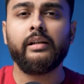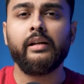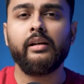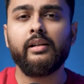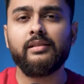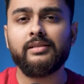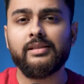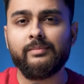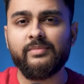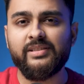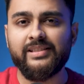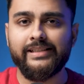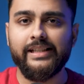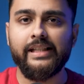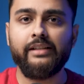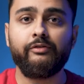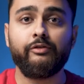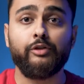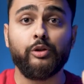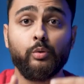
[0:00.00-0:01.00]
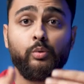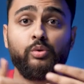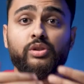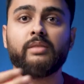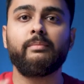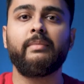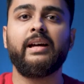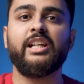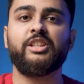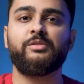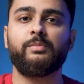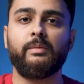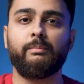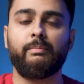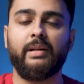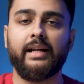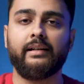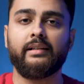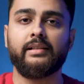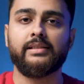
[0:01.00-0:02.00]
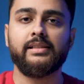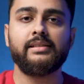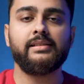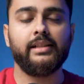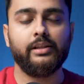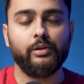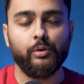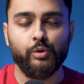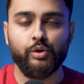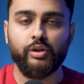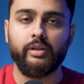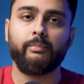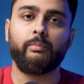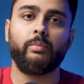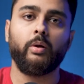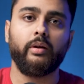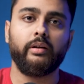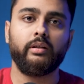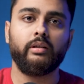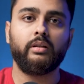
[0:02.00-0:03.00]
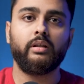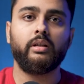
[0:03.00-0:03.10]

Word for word: Here are some safe user management practices that you should employ.